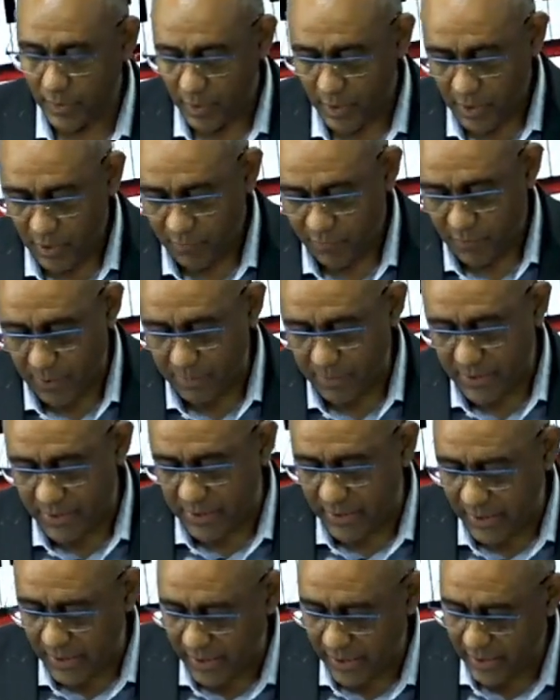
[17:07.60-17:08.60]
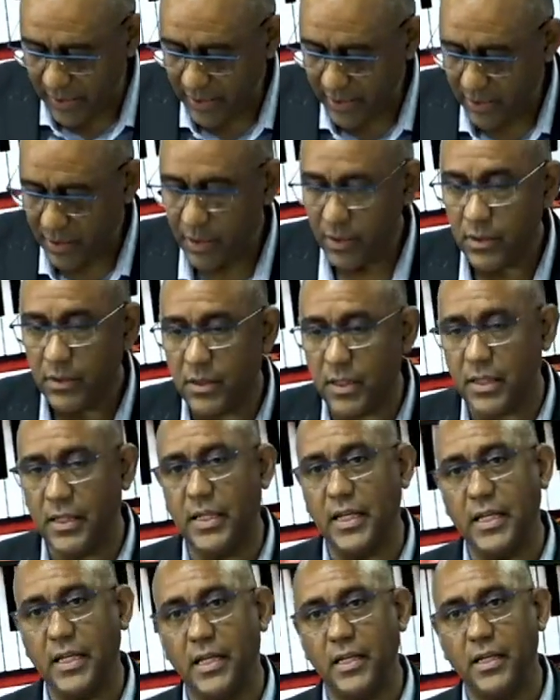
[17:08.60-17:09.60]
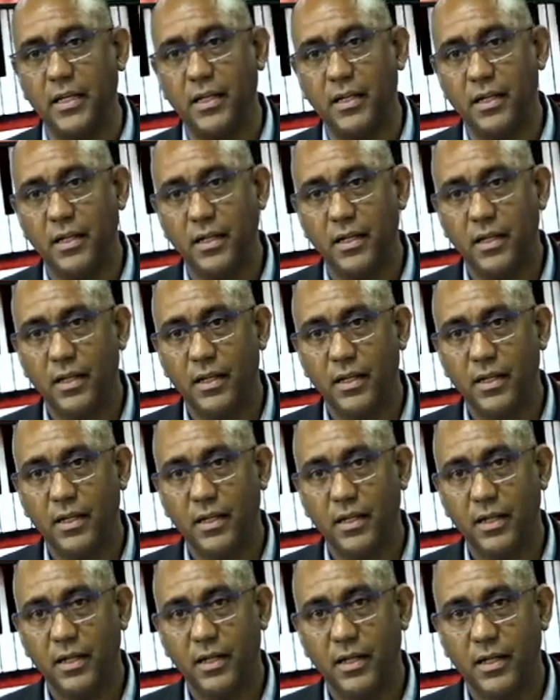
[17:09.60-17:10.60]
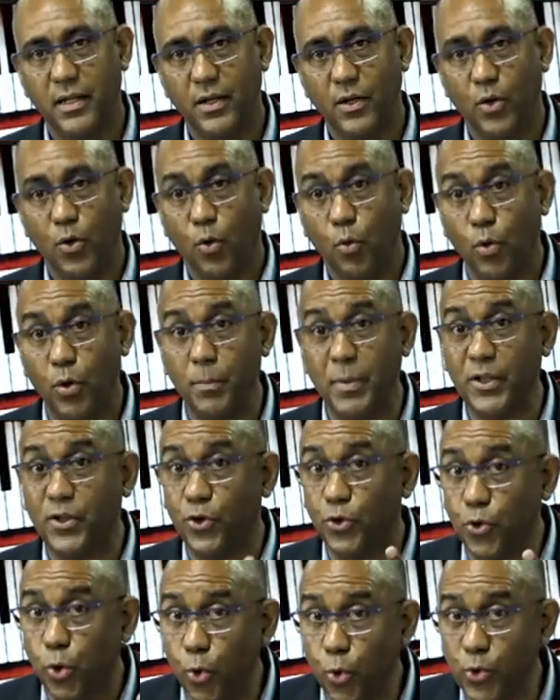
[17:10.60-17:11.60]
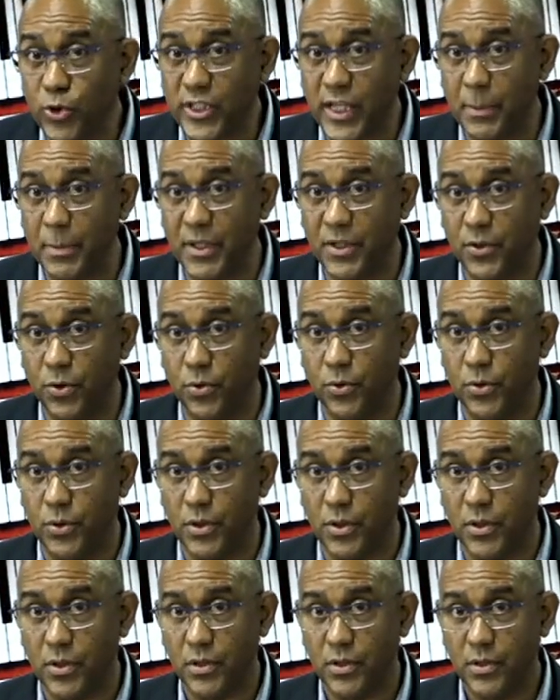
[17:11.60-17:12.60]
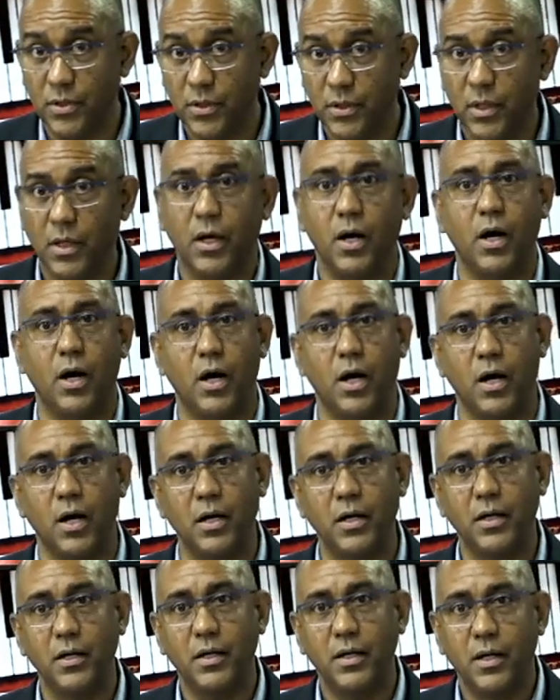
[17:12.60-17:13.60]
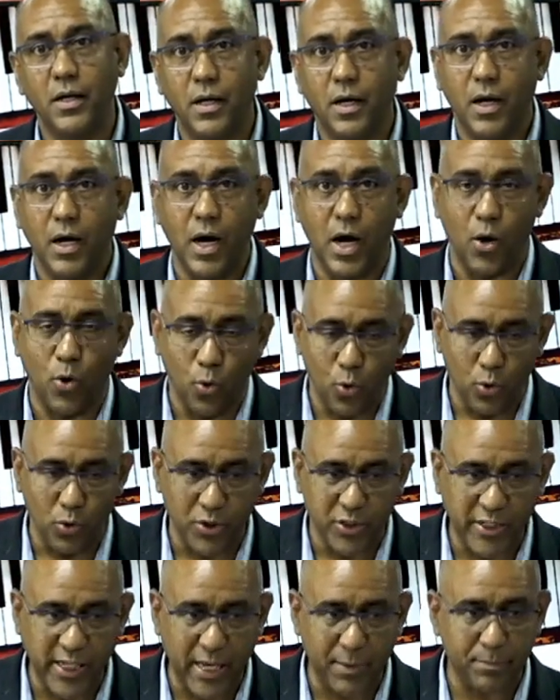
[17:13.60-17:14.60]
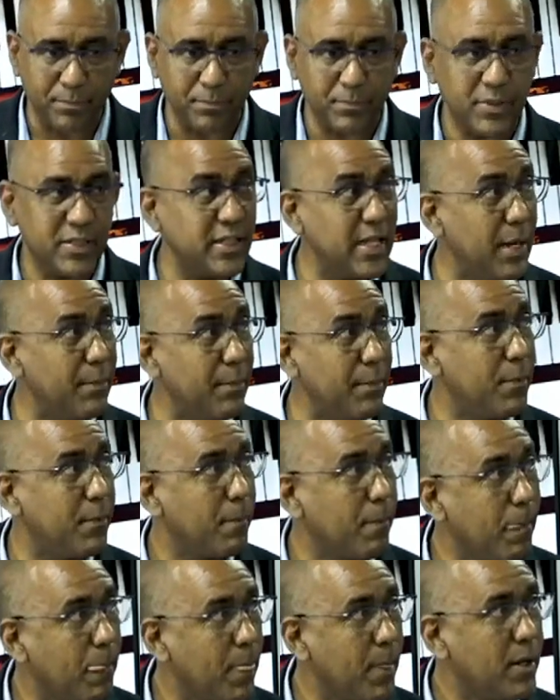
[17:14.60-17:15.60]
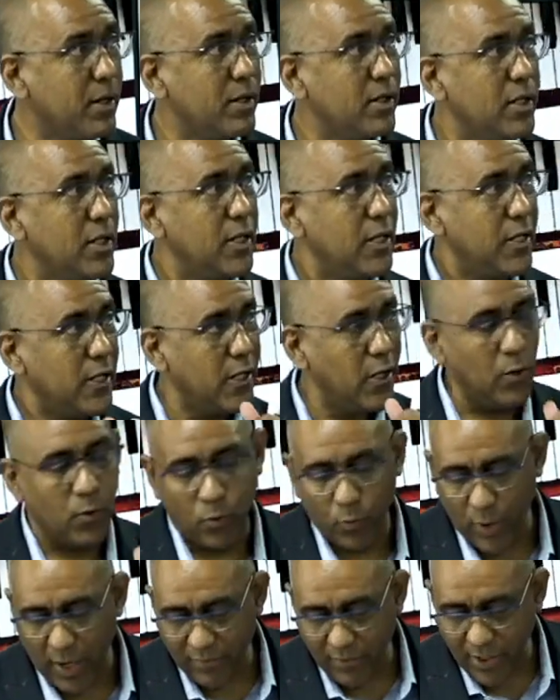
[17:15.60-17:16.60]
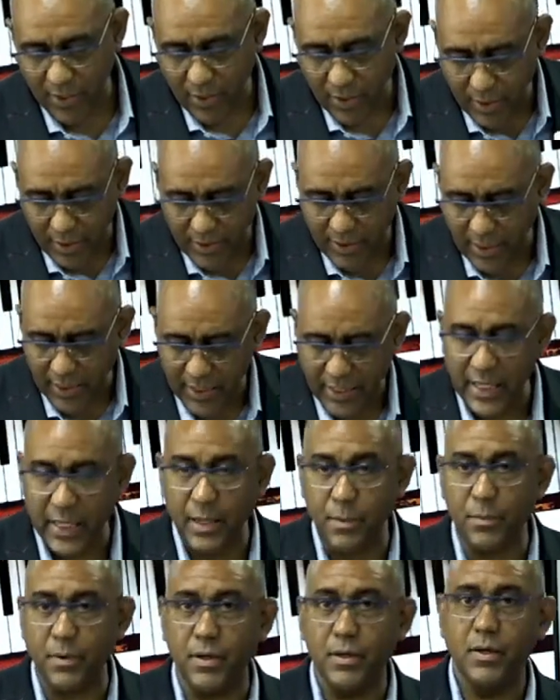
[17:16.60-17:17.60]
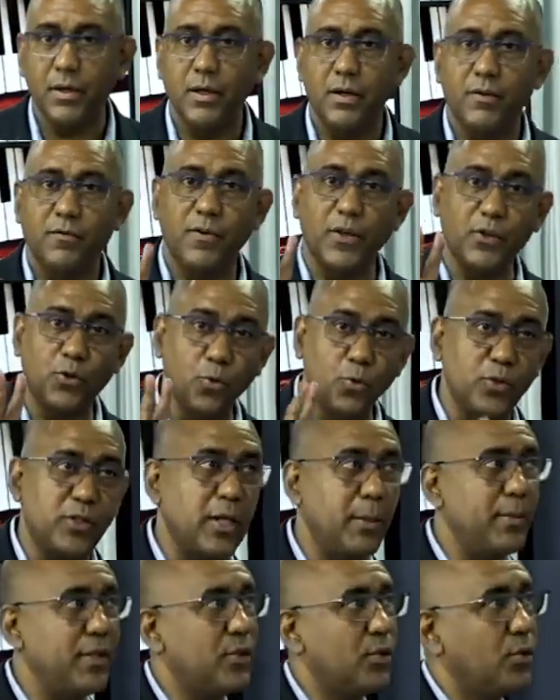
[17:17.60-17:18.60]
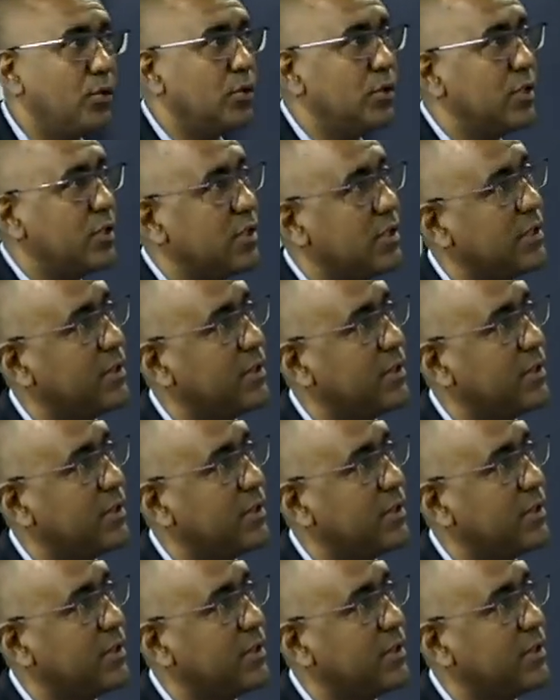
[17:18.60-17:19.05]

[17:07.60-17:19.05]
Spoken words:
From C to D would be two semitones or a whole step. Now, we have another name for two semitones,